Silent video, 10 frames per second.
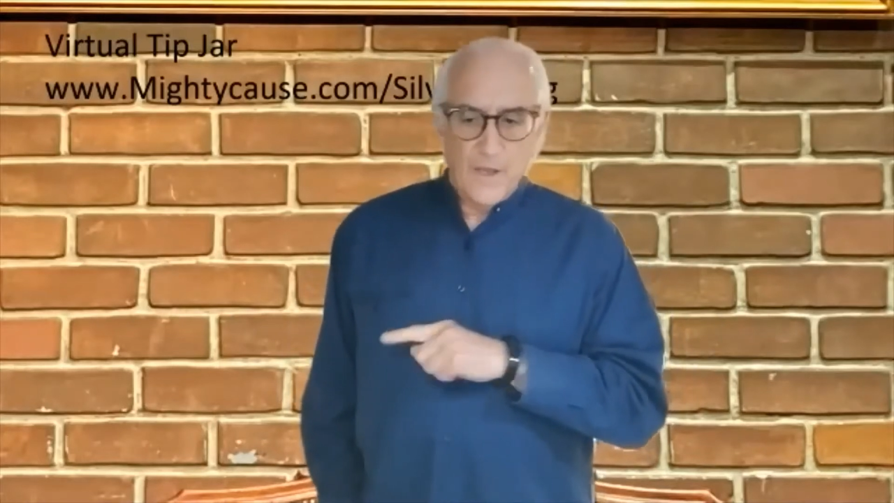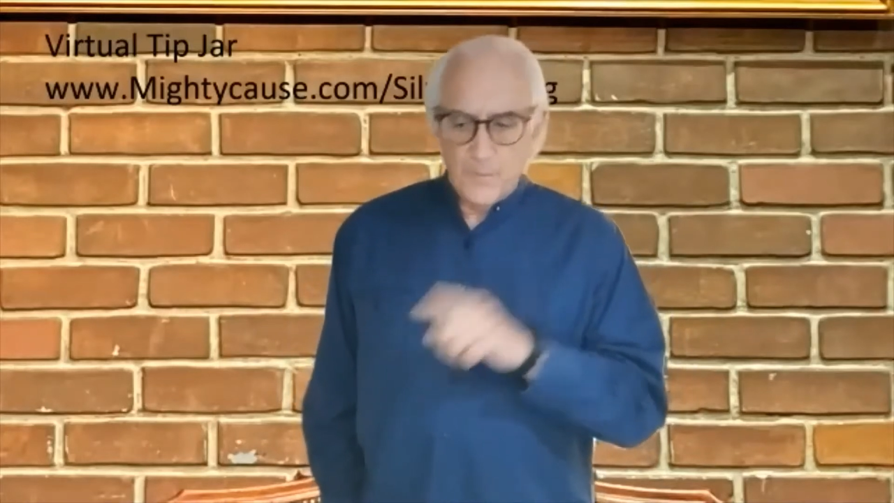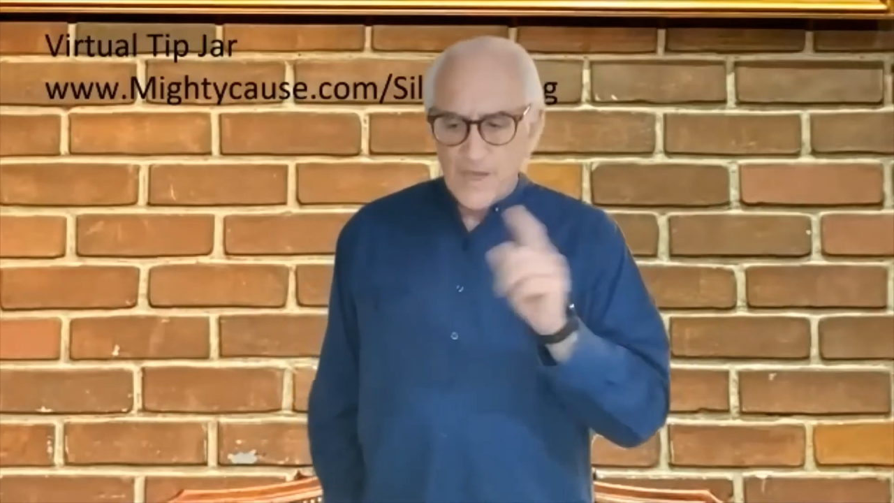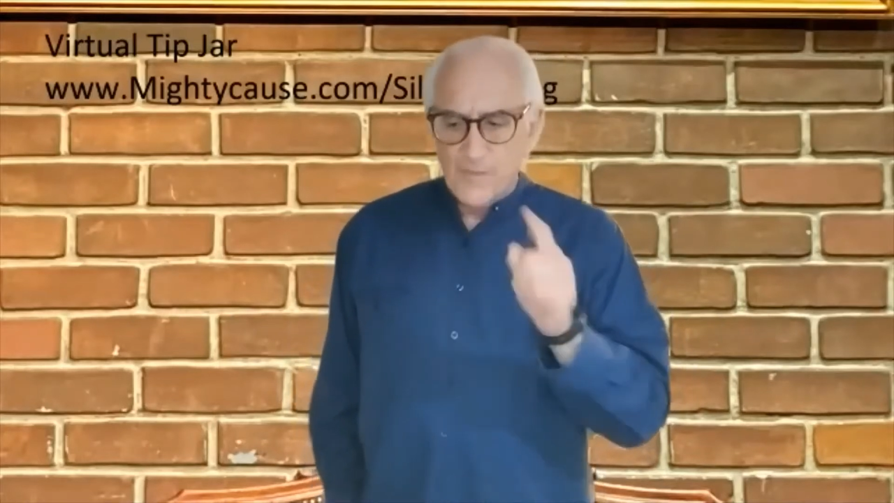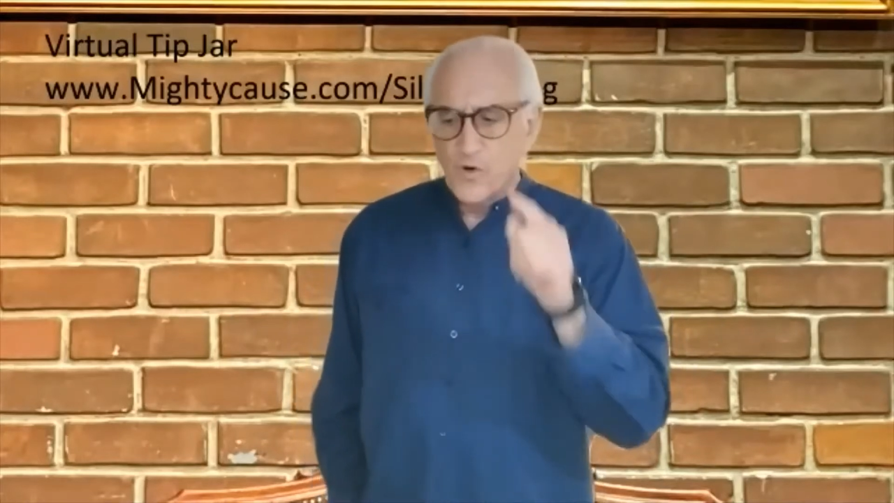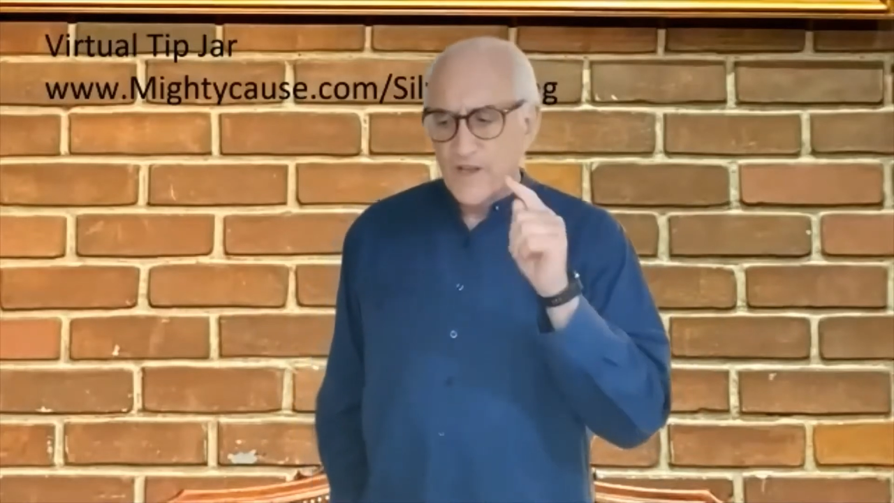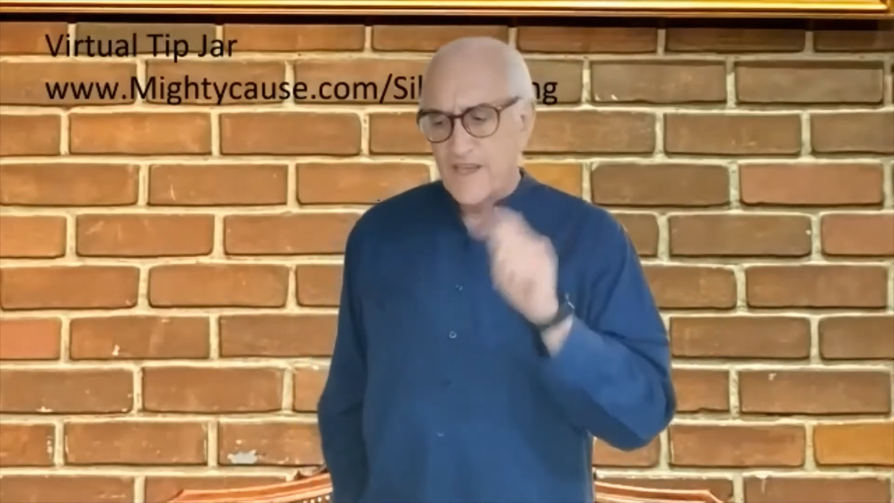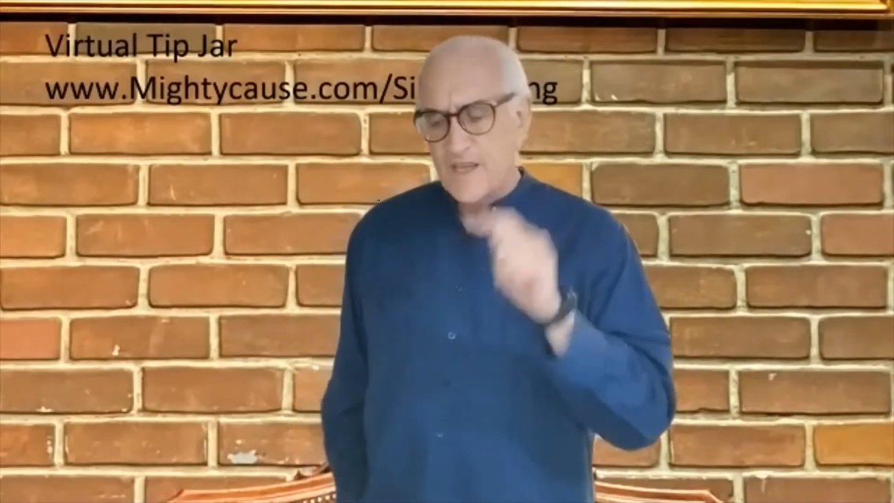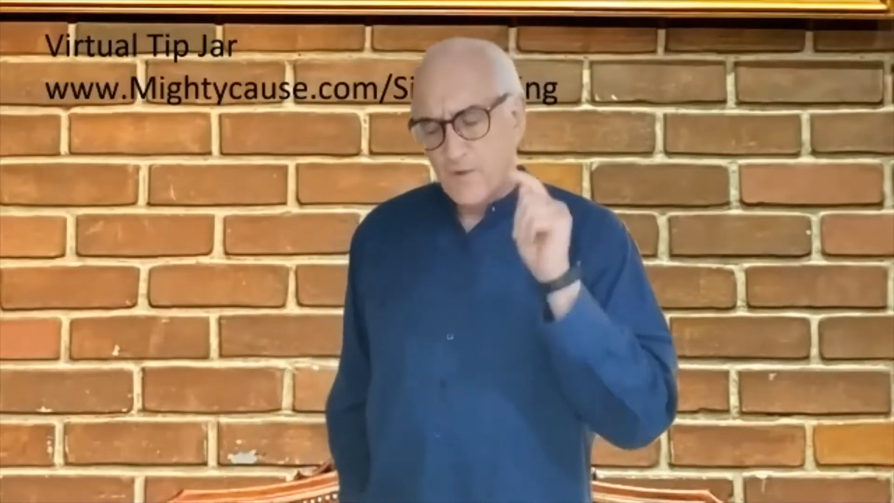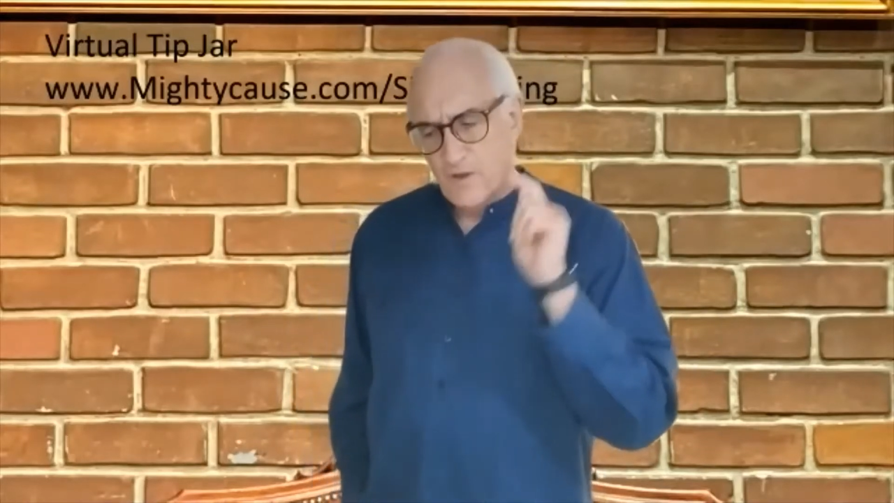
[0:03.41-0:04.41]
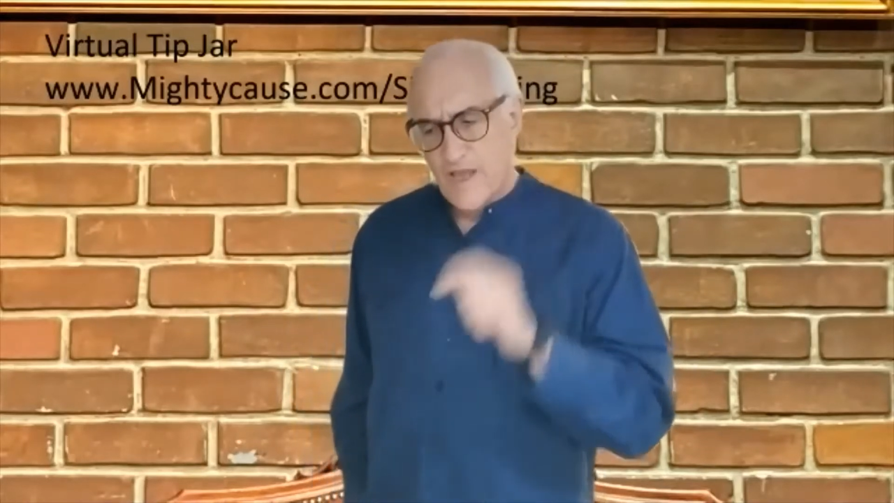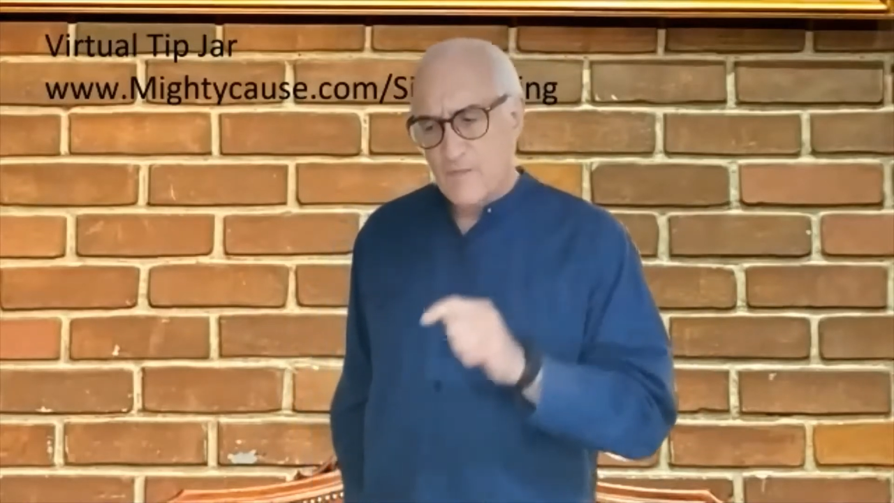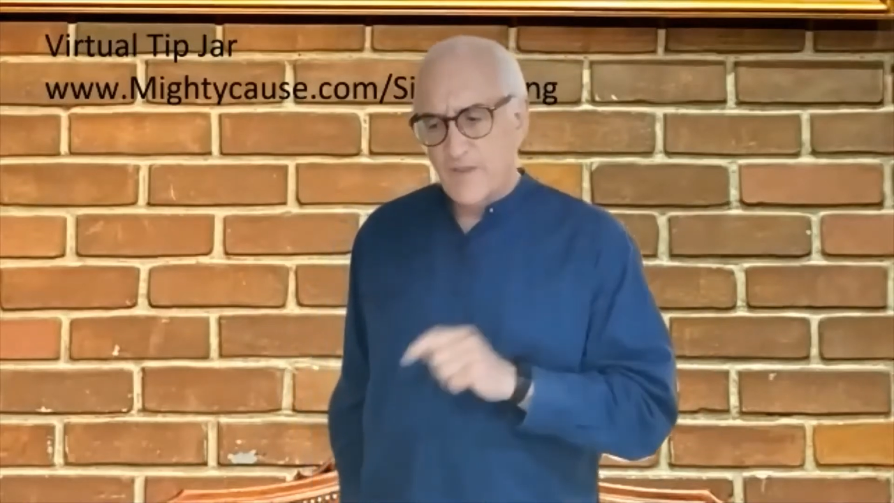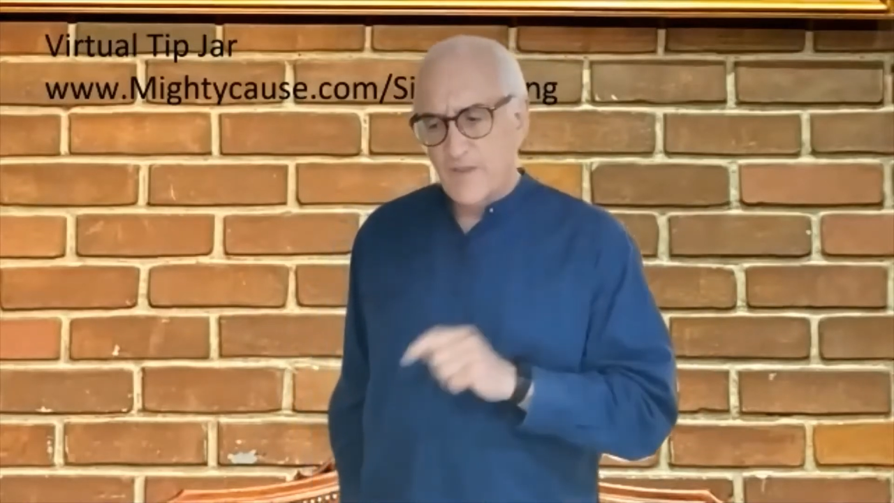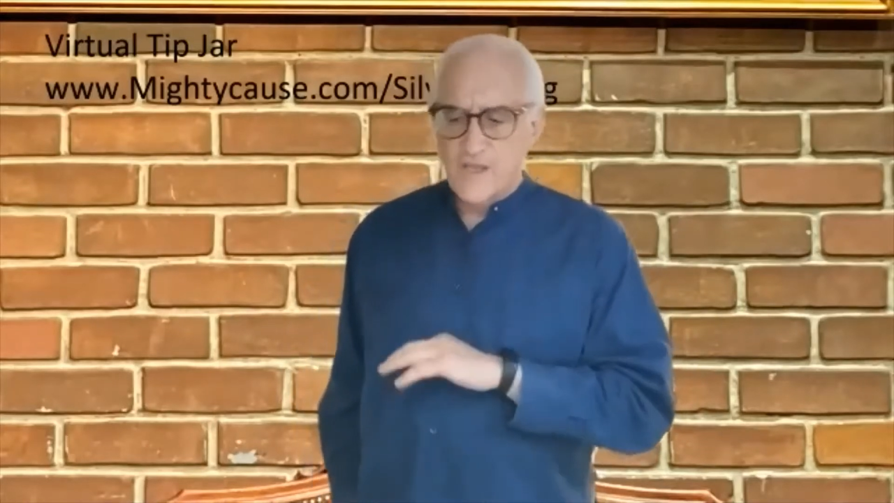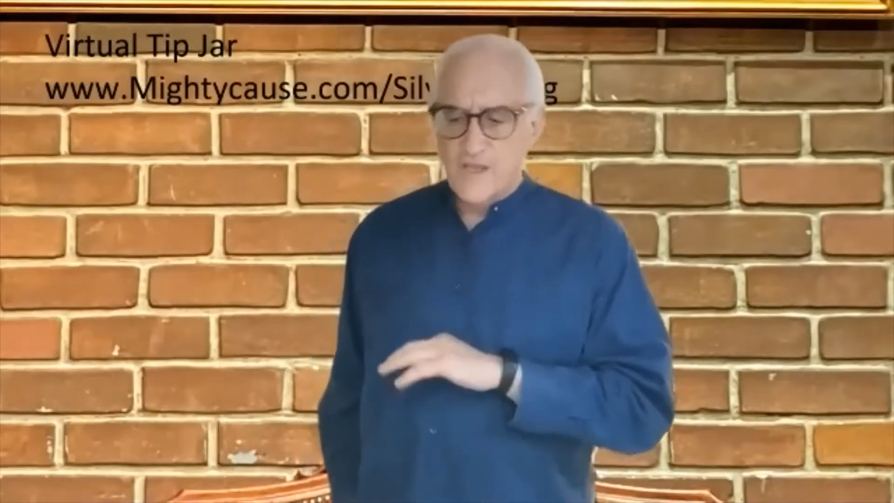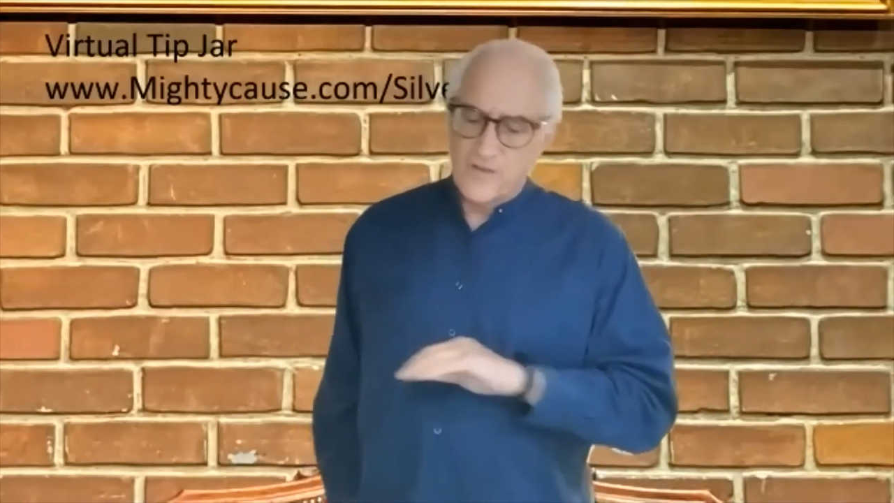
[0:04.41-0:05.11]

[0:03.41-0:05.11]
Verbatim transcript: People keep claiming that he has